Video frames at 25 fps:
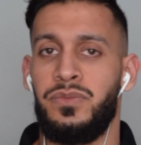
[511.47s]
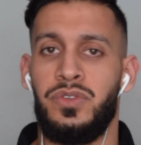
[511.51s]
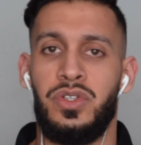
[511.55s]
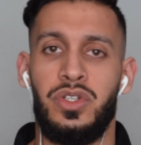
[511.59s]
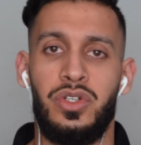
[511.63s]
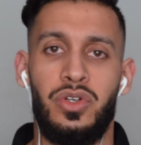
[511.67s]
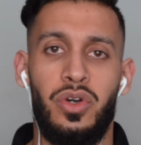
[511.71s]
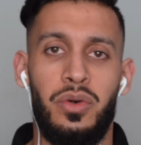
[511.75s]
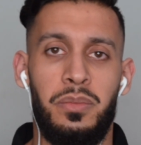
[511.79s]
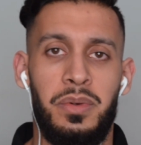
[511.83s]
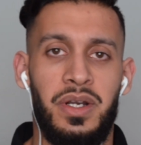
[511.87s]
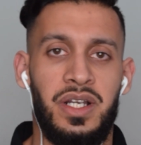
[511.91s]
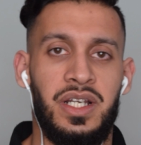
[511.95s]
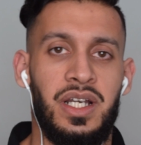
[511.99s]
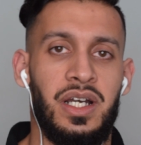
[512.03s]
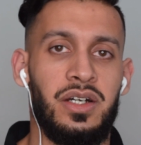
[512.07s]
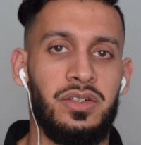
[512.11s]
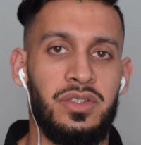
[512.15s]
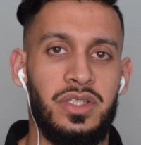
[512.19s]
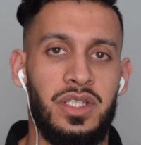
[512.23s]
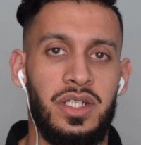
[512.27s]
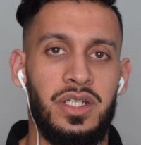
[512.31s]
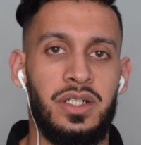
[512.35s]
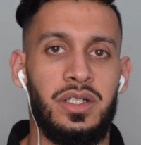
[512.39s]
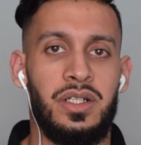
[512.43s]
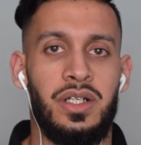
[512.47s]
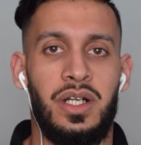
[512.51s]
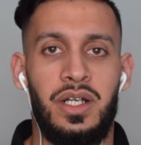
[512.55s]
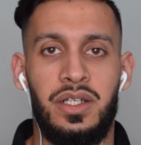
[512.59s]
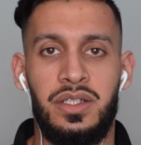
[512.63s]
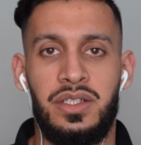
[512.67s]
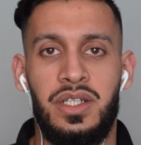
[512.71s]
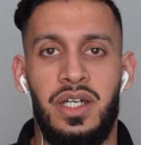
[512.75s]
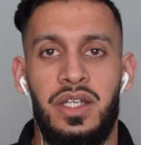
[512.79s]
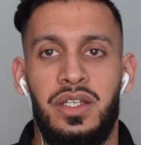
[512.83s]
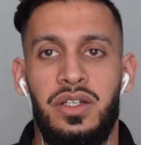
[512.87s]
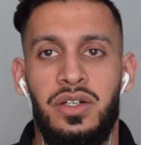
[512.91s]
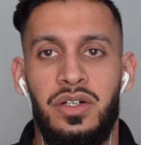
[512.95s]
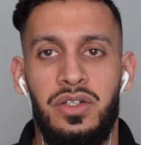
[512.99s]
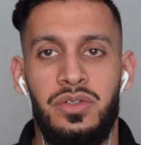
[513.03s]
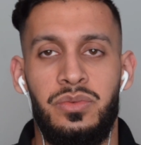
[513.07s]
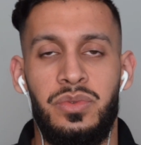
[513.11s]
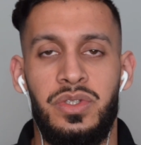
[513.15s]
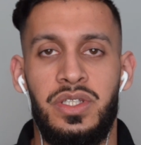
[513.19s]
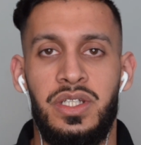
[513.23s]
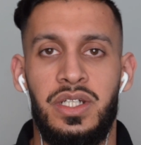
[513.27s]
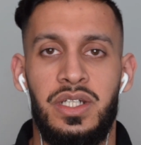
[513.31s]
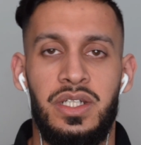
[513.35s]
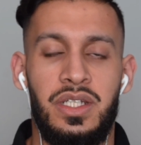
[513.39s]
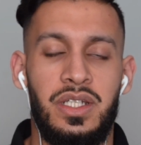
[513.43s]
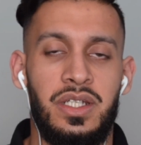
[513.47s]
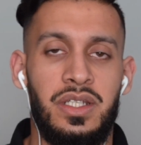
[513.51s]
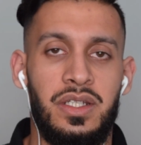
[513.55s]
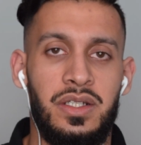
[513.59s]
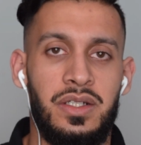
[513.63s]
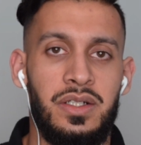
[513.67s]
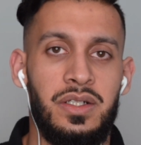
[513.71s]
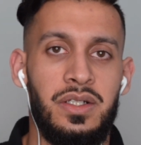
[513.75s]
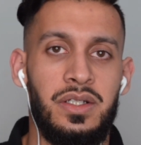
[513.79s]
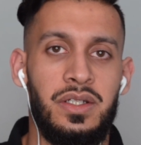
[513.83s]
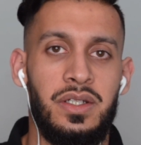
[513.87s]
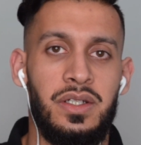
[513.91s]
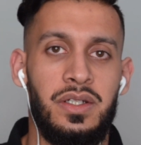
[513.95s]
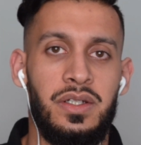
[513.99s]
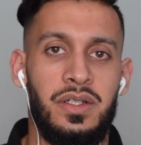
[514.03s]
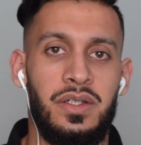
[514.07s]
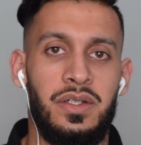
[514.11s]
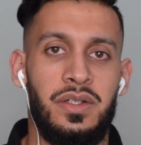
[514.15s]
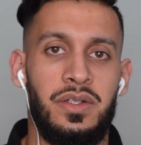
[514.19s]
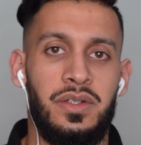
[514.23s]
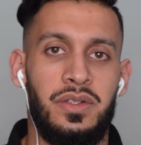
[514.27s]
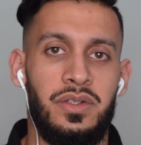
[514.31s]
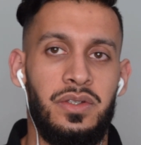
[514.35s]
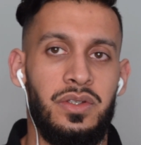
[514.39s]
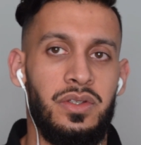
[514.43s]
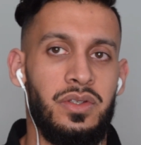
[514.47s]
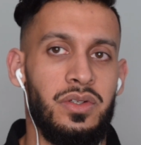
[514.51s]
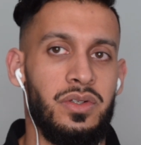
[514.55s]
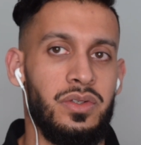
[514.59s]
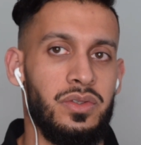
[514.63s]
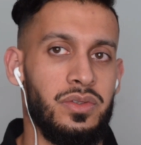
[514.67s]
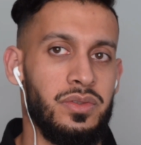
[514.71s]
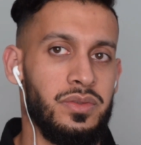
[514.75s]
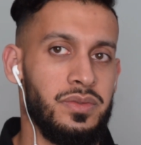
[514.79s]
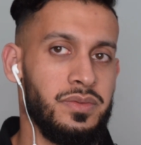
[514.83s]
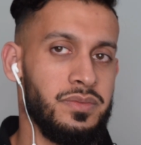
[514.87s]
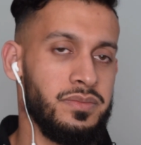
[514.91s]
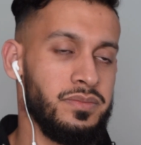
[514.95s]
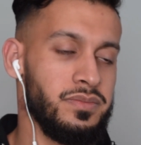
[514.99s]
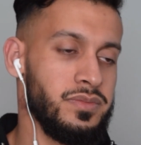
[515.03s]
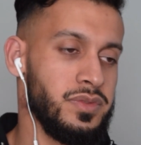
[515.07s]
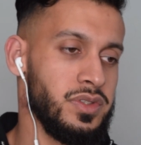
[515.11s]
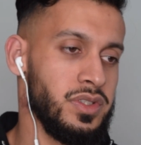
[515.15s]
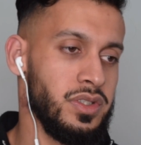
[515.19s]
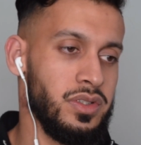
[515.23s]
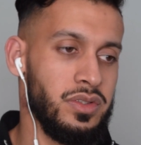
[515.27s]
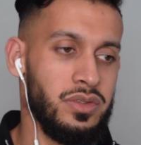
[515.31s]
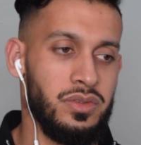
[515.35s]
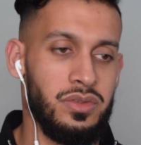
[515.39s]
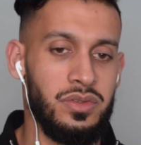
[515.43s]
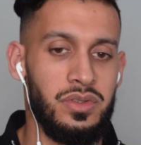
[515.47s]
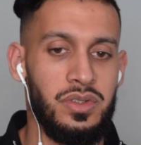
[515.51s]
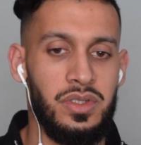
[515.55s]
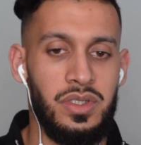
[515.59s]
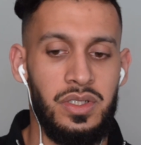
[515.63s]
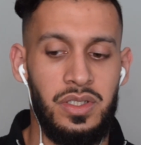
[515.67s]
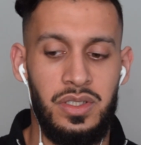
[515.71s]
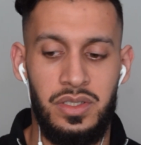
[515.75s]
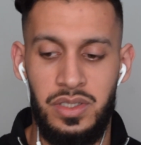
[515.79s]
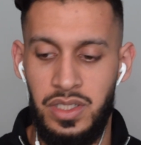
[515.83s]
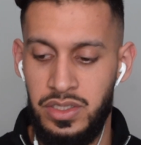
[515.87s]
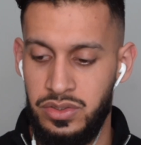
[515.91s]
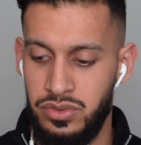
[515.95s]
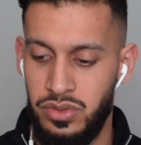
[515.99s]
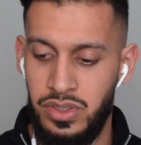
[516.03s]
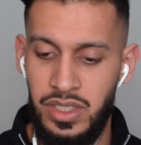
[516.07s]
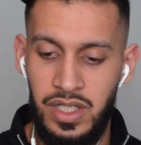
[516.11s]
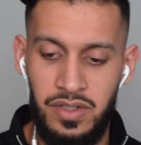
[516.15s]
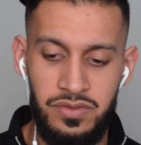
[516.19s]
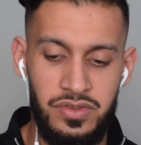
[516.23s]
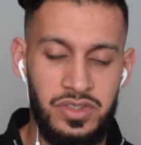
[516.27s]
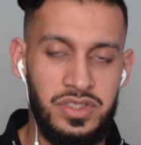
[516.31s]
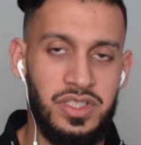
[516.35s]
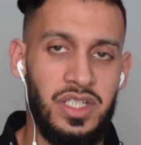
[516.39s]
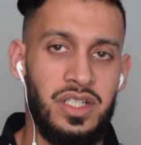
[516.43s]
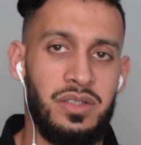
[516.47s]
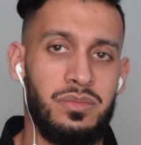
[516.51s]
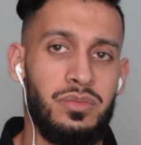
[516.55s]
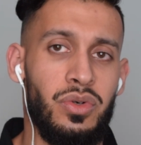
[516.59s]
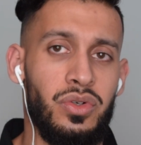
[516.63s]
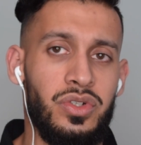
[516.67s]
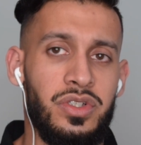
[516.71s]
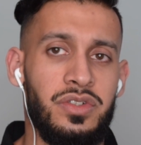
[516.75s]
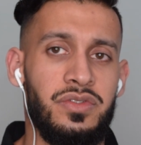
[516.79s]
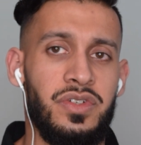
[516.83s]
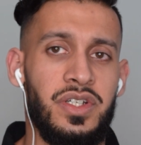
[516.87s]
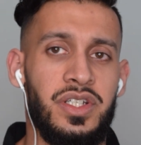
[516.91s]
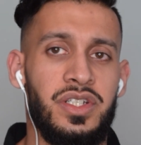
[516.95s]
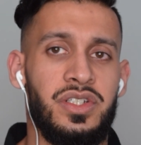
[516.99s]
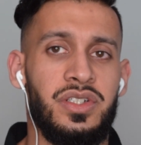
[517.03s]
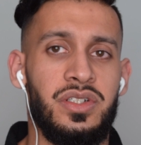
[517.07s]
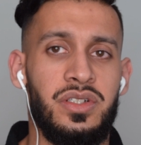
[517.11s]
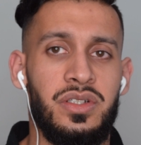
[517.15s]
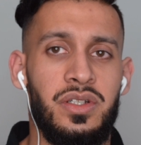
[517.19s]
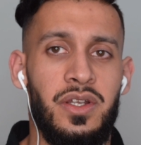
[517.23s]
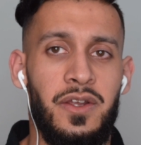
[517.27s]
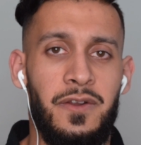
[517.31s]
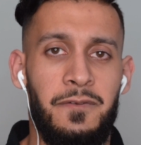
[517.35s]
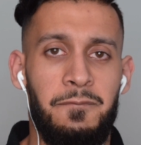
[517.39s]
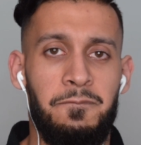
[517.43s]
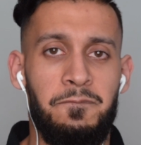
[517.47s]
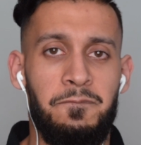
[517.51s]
You go back out there and carry on with it again, you know. So that's what I have to say on motivation.